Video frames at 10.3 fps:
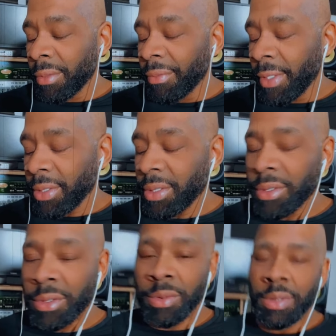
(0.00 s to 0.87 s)

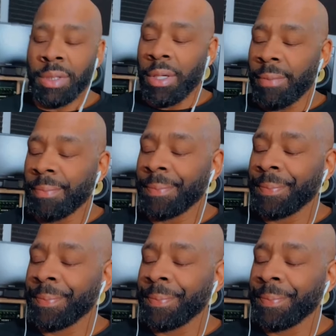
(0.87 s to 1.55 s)
Confessions, what's up?